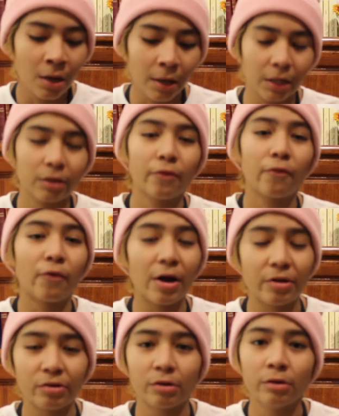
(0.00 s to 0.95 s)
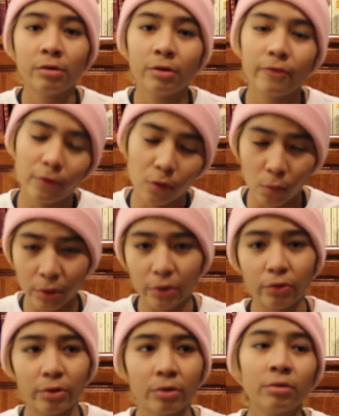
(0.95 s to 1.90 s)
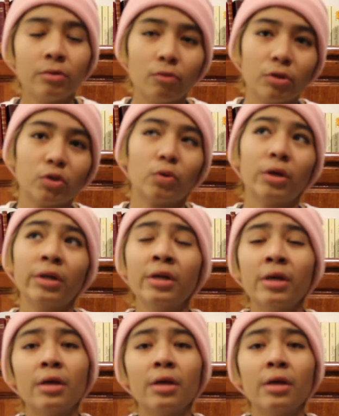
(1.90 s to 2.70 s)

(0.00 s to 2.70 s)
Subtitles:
I got the Pfizer, if you're wondering which one.